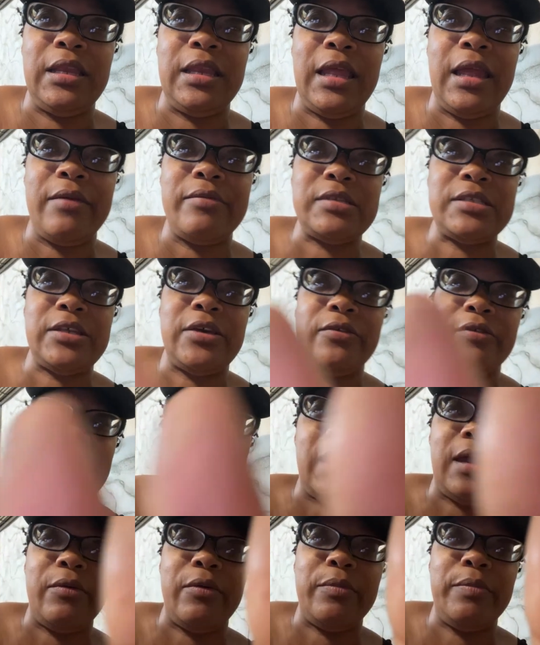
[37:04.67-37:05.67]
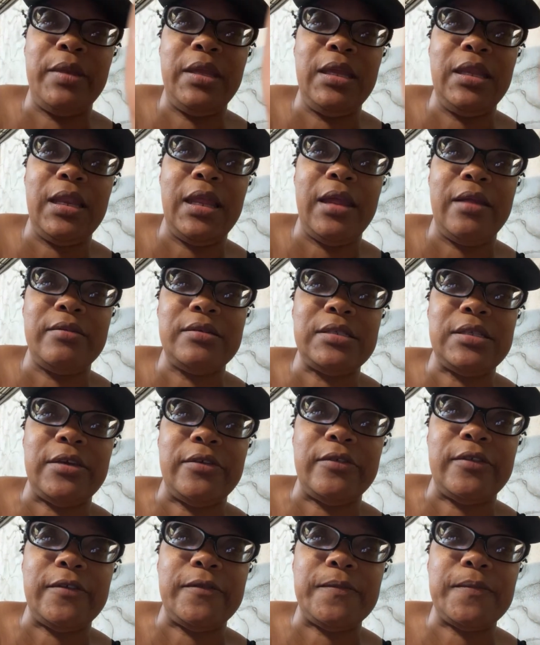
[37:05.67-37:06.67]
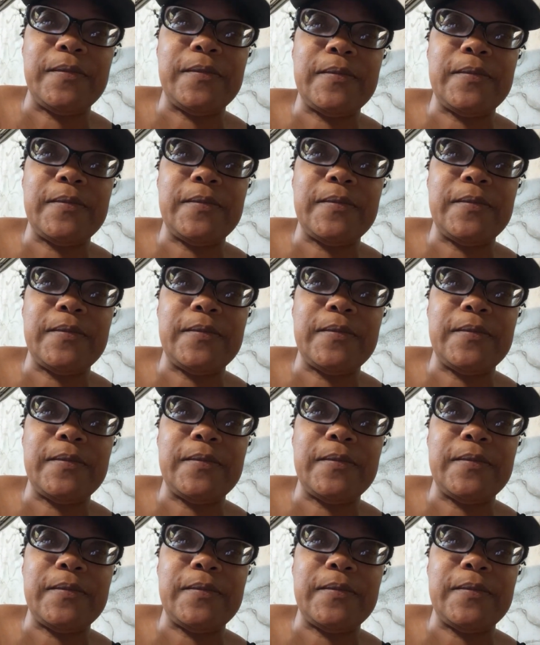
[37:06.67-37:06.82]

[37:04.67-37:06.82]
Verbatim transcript: in Arizona, I would be in Arizona.